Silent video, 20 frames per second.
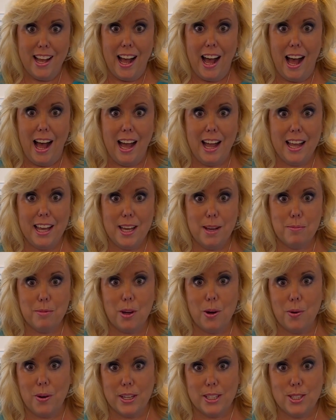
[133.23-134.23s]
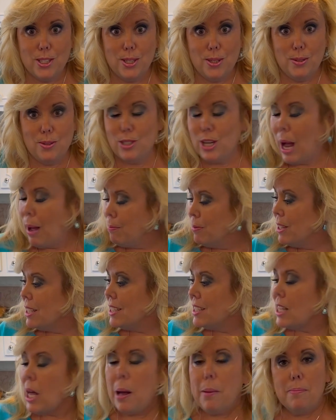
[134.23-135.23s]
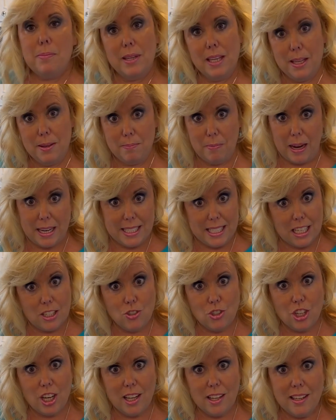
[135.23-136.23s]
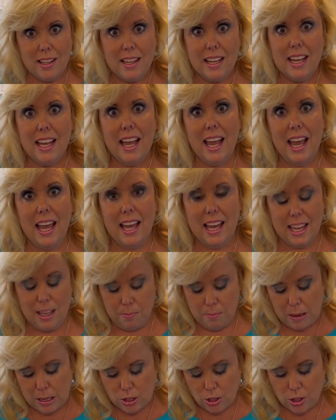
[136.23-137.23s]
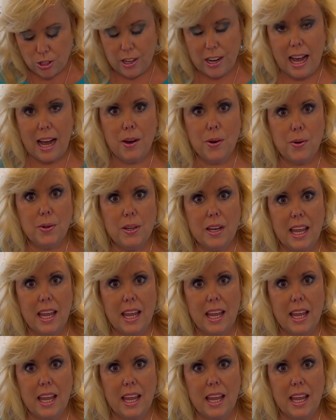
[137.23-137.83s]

I am going to chop this up in my Ninja and measure it out.